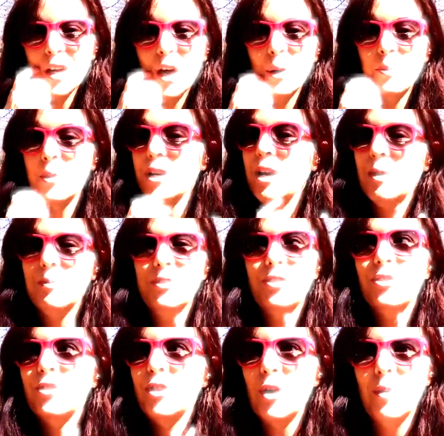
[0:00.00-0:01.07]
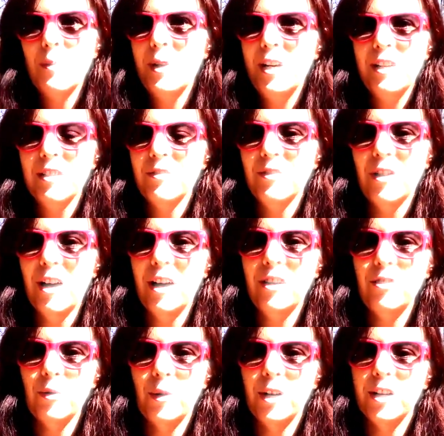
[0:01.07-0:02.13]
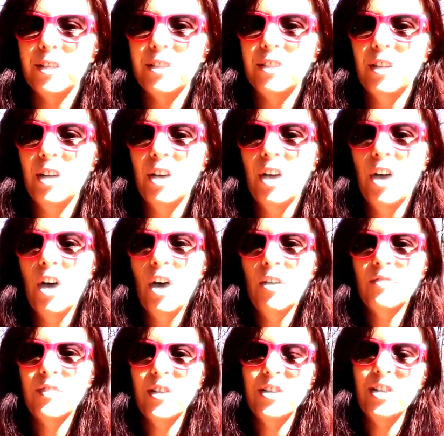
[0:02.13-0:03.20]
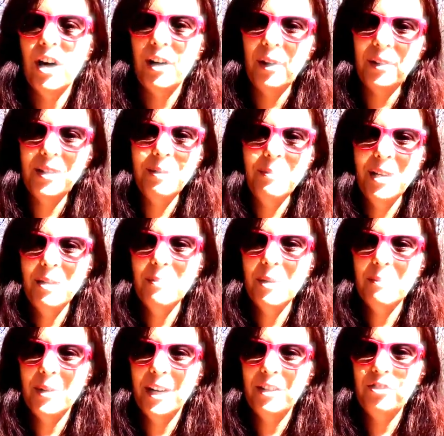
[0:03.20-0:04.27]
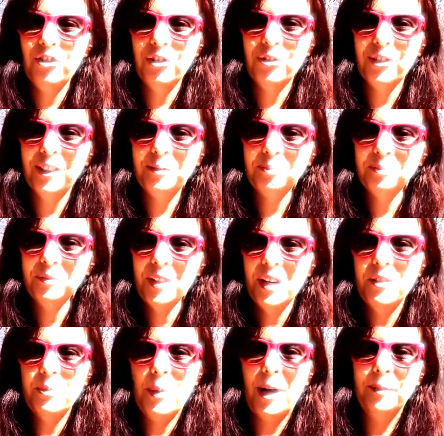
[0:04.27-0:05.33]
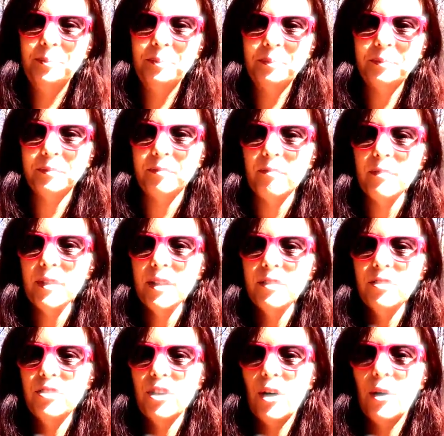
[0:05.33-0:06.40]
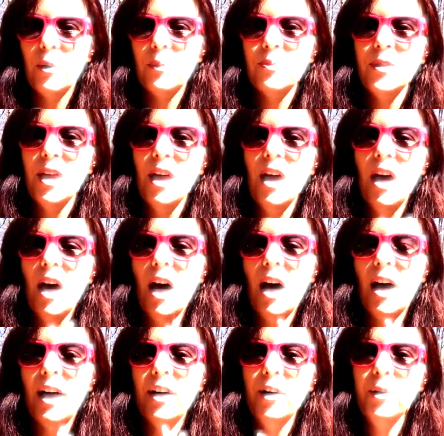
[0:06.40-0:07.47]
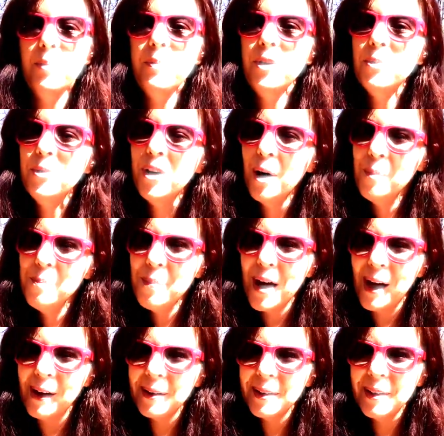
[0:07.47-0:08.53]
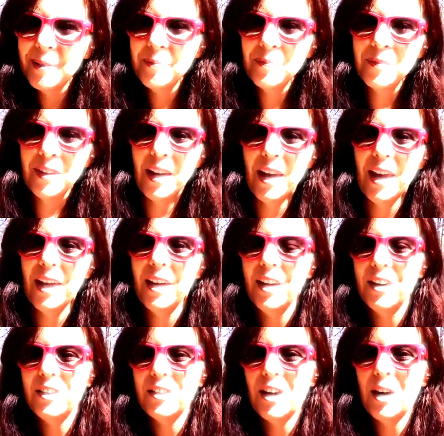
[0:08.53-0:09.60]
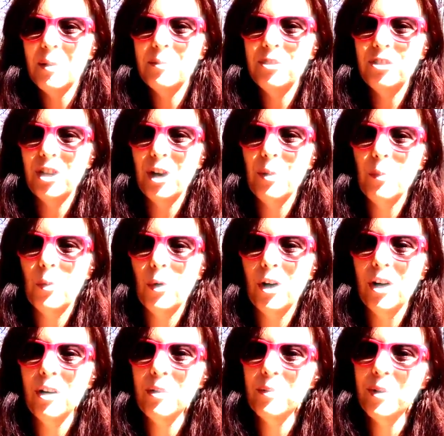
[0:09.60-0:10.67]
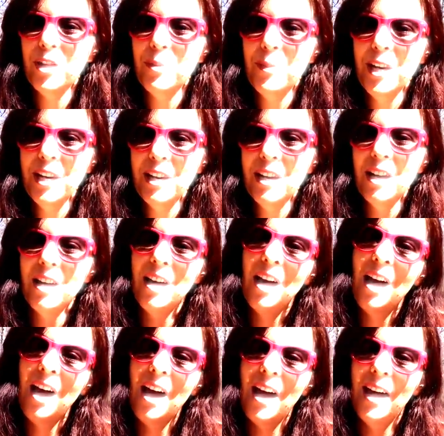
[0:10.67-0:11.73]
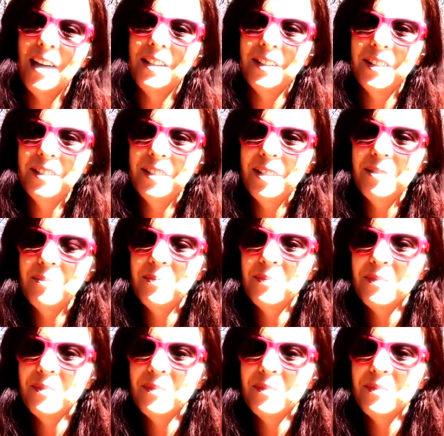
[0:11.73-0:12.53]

open up so many different doors for not only me, but my children as well. So I hope you will come back and share more with me and listen